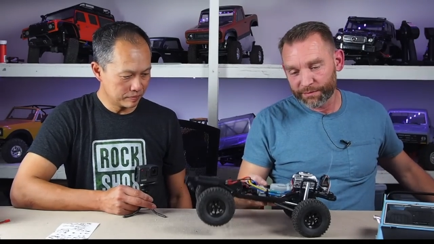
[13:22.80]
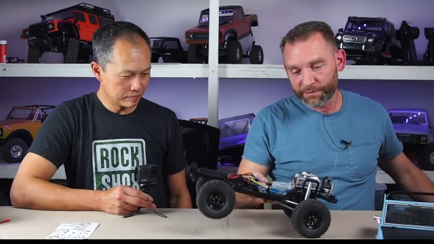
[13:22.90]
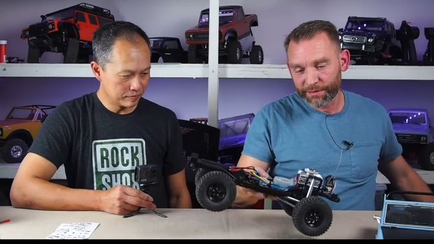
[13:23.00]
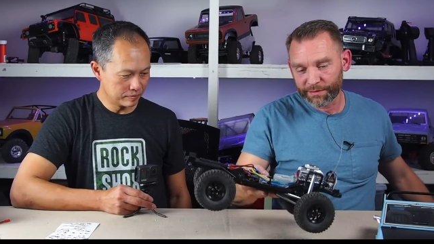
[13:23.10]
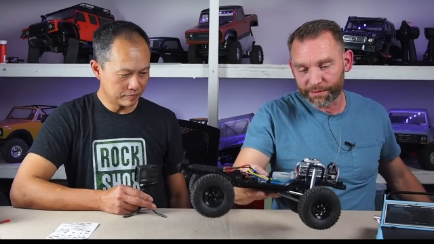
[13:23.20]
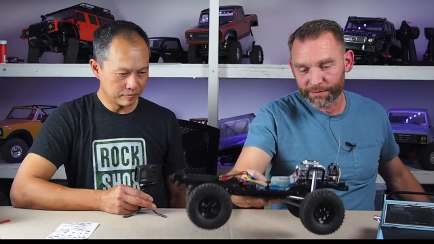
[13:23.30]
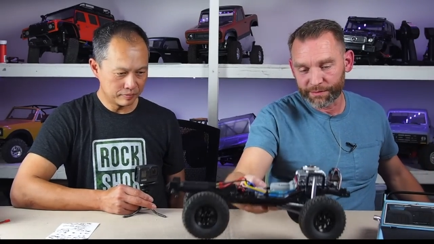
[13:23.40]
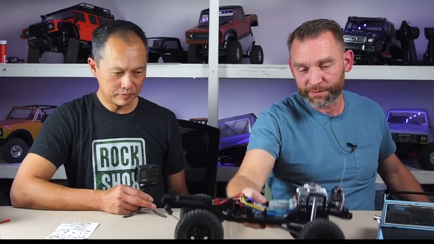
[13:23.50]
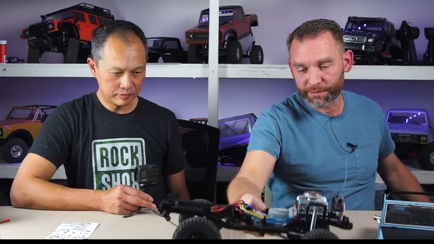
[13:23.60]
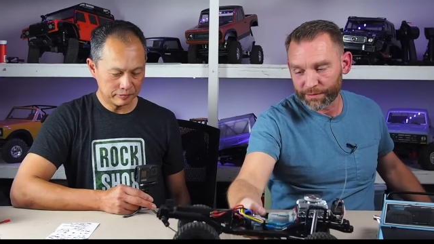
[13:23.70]
Speaker 1: this
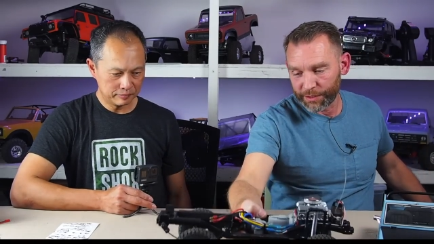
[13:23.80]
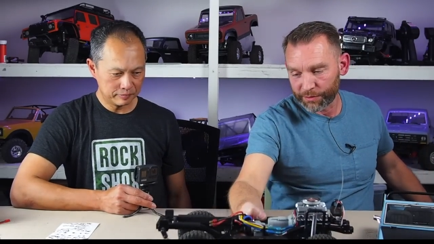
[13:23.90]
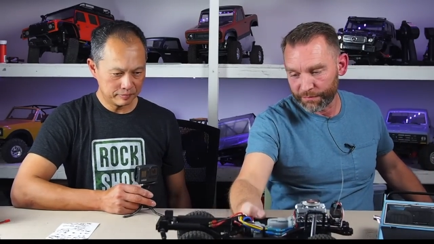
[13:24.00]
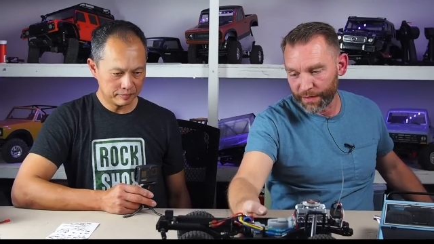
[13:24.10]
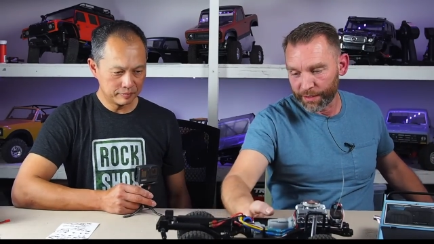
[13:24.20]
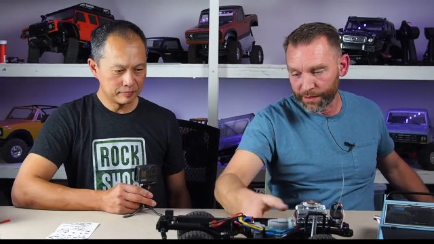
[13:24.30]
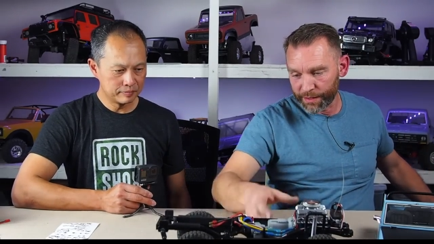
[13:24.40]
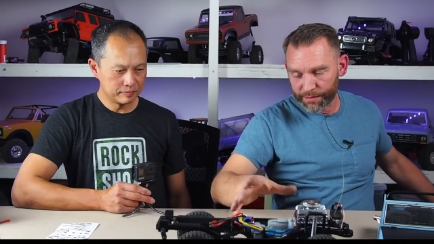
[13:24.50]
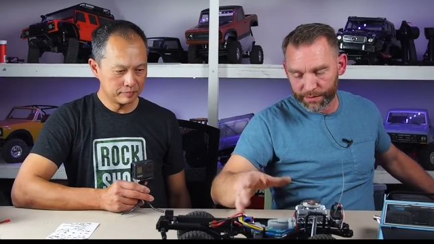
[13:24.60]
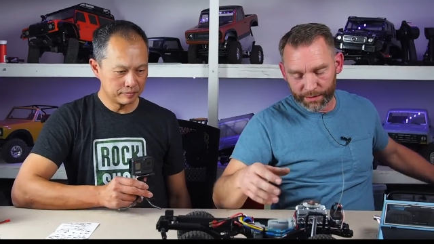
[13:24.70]
is you know it
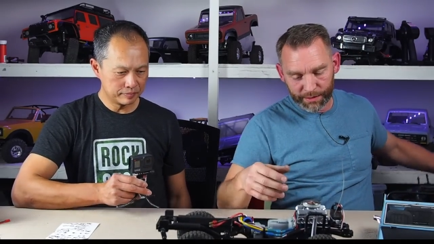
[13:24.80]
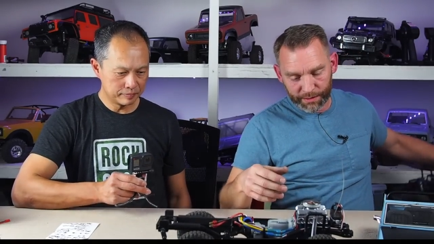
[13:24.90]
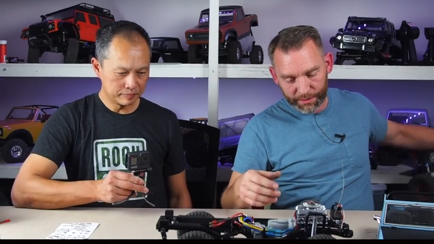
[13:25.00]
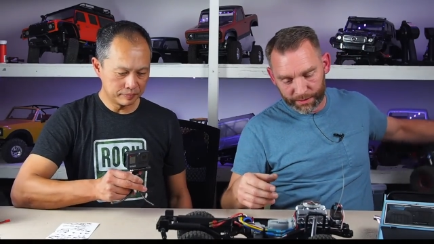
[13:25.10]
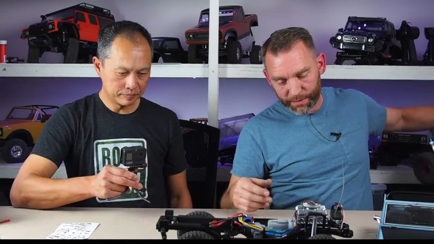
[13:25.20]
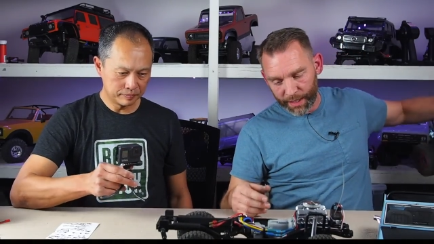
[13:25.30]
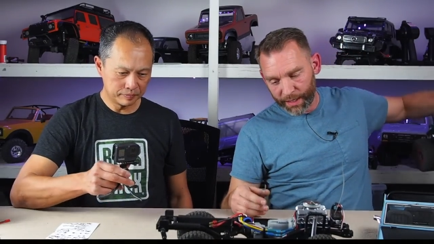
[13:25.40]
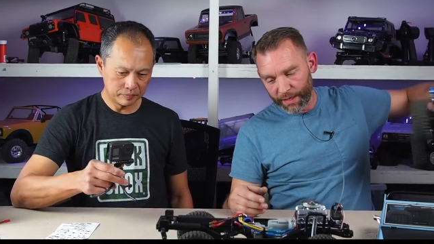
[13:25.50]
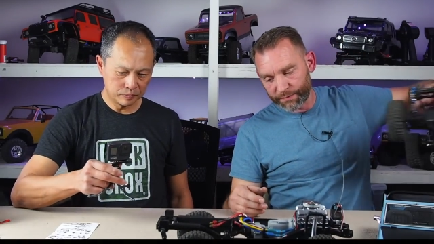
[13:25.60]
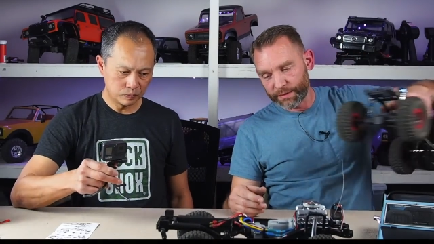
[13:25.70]
varies uh, nine
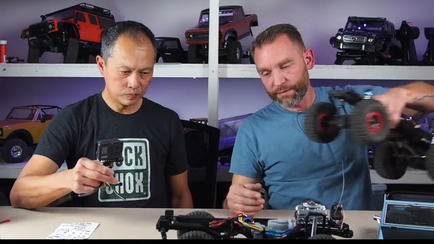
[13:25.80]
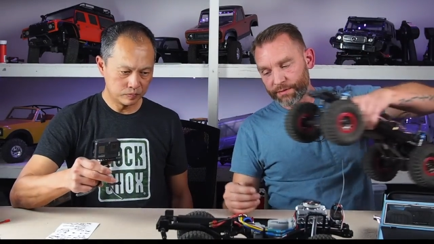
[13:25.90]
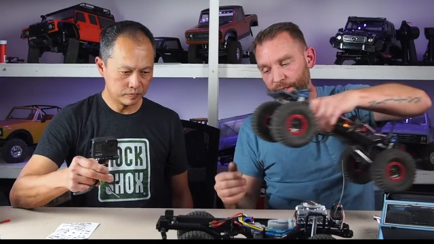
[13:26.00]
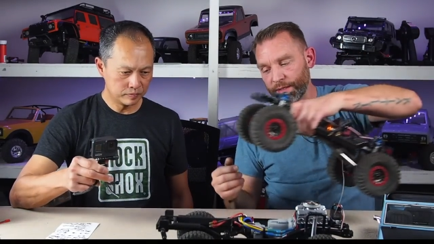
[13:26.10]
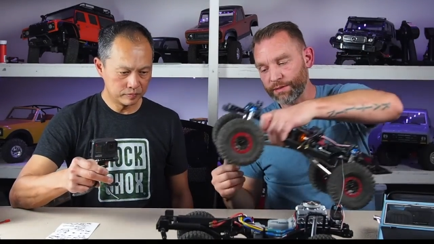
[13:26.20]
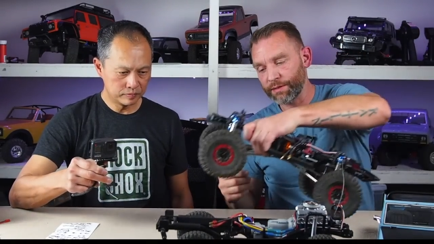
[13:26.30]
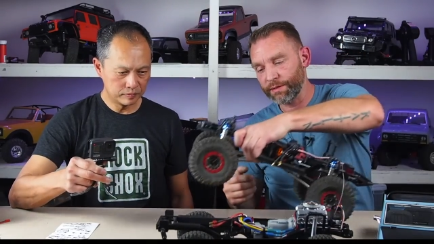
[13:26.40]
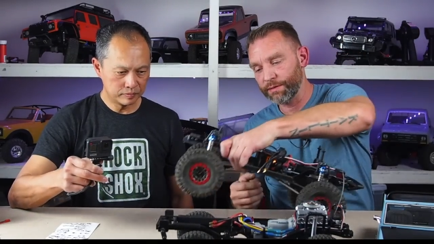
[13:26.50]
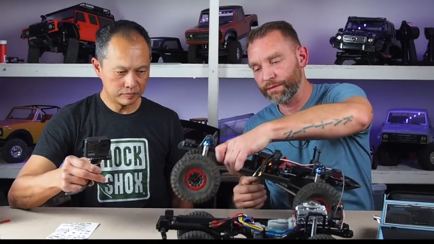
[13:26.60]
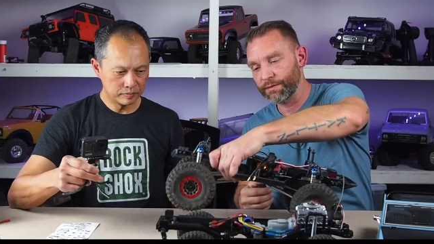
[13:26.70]
and a half, ten
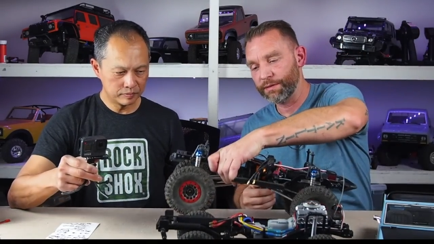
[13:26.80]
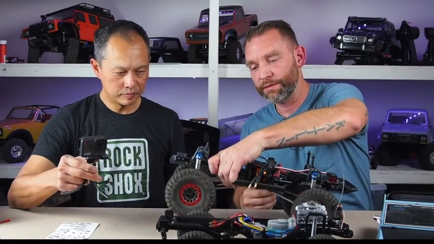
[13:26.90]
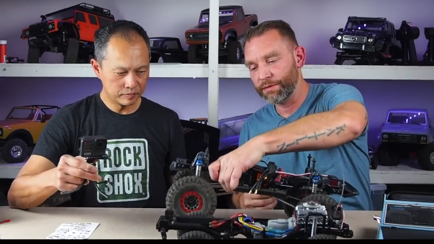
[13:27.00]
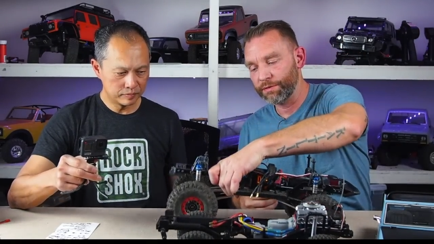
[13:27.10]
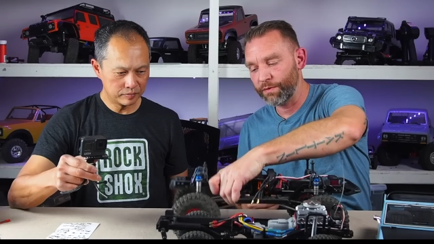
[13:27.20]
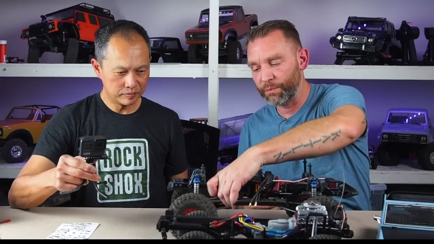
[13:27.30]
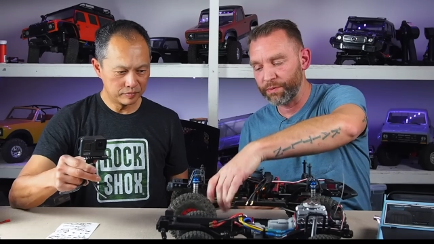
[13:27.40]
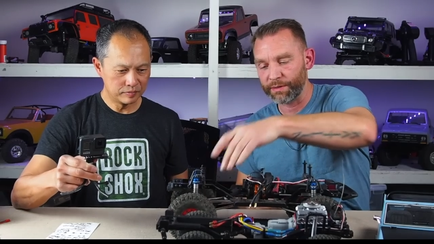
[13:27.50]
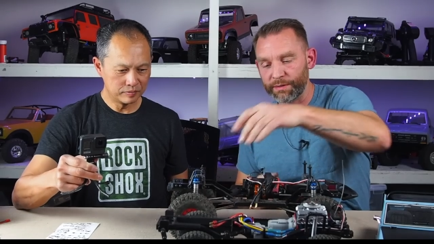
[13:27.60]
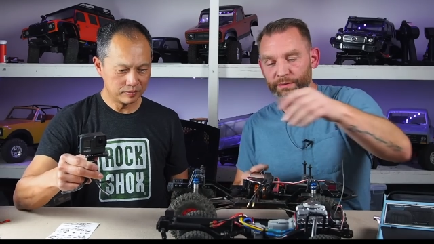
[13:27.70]
inches. Here's your
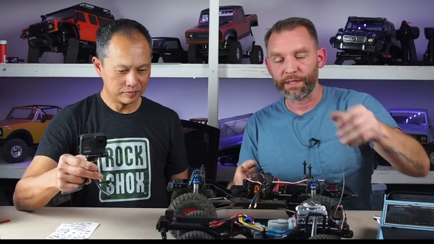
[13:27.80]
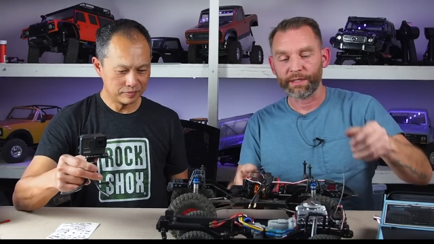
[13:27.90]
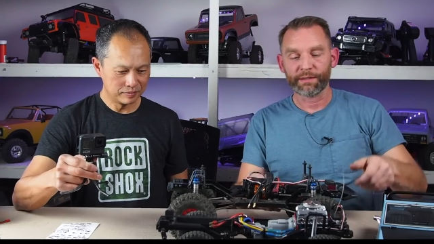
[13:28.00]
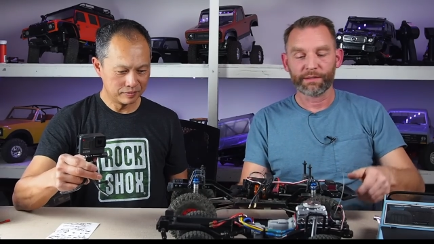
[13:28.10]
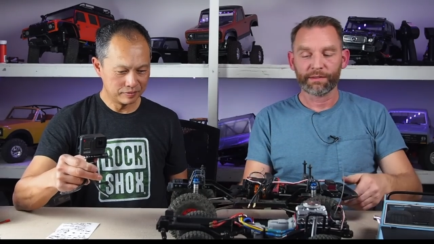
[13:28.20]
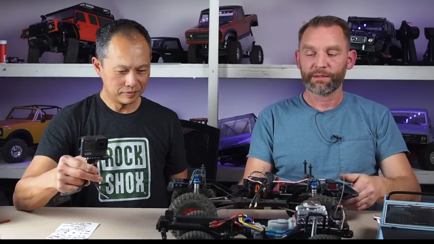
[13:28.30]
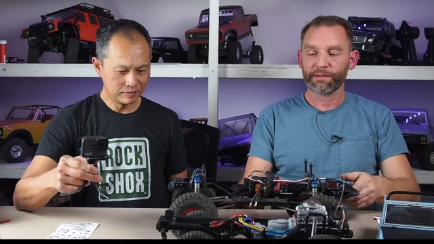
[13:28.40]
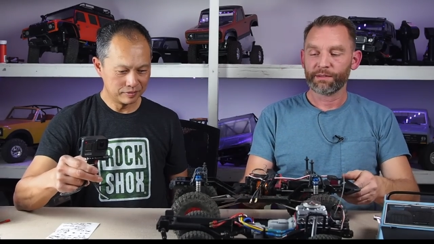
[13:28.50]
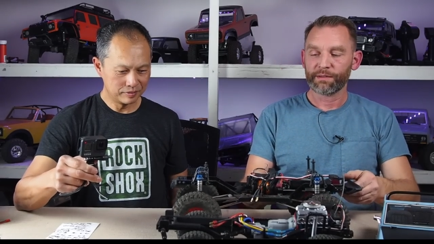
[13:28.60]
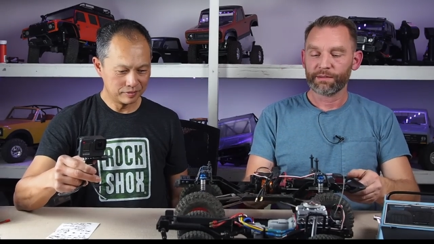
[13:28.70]
12.3.
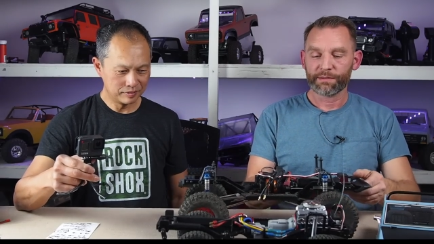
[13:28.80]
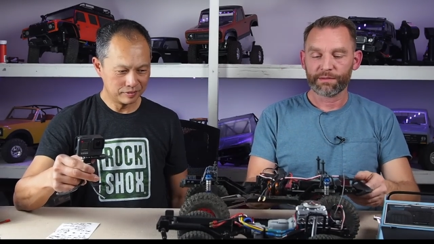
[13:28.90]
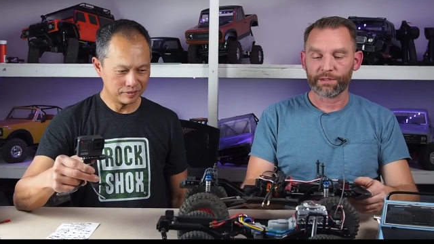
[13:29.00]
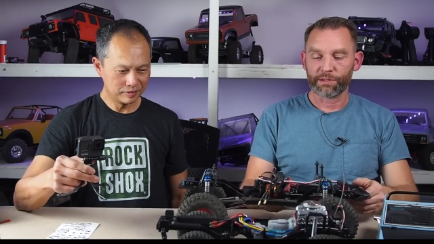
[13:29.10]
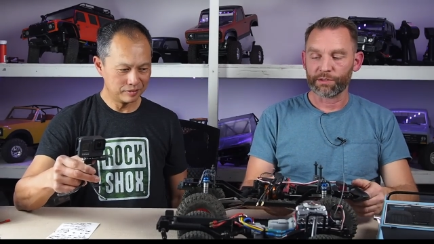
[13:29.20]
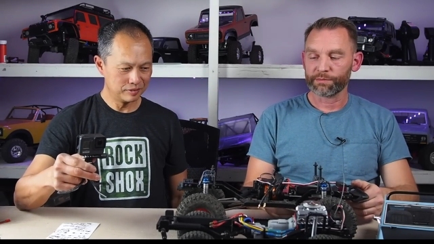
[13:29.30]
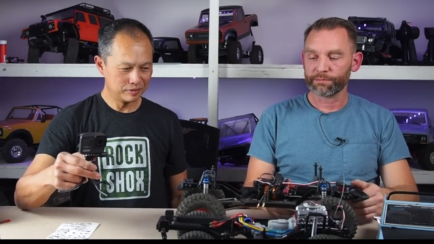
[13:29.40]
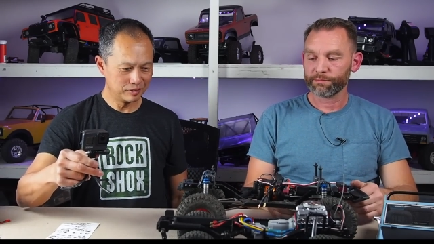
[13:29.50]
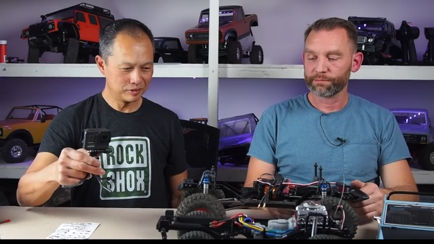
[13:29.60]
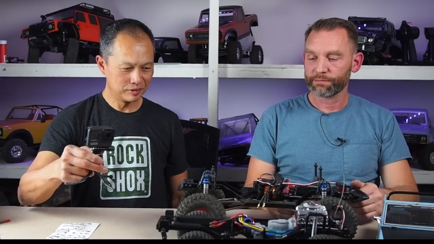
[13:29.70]
So
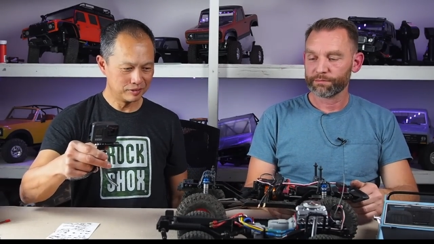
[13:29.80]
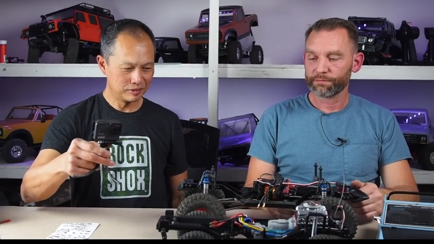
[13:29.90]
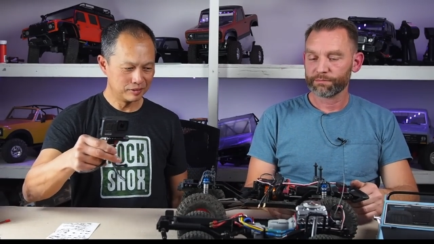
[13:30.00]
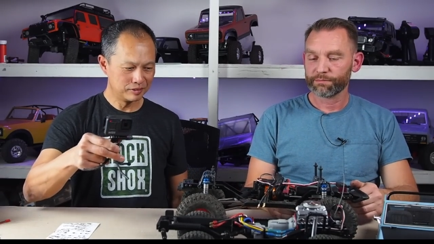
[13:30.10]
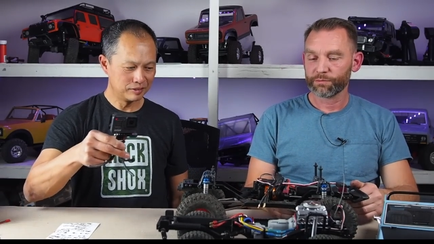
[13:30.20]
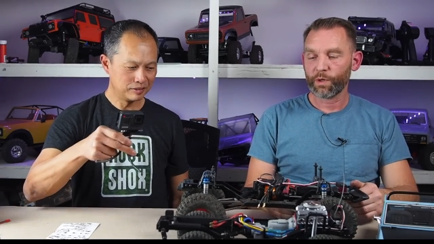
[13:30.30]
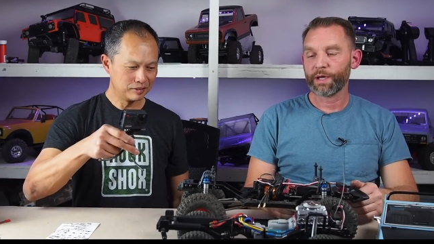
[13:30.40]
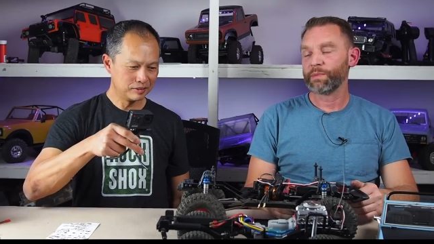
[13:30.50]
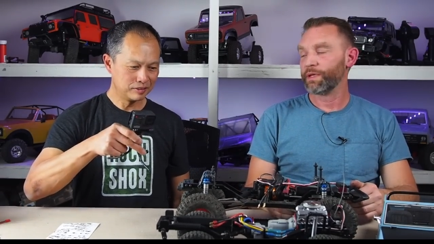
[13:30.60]
quite a bit